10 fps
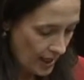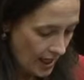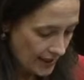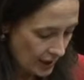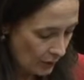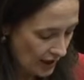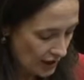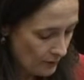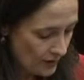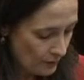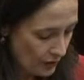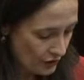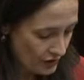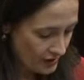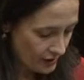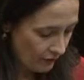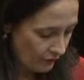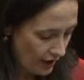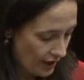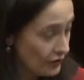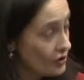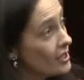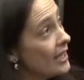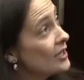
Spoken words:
and I welcome the mothers, fathers and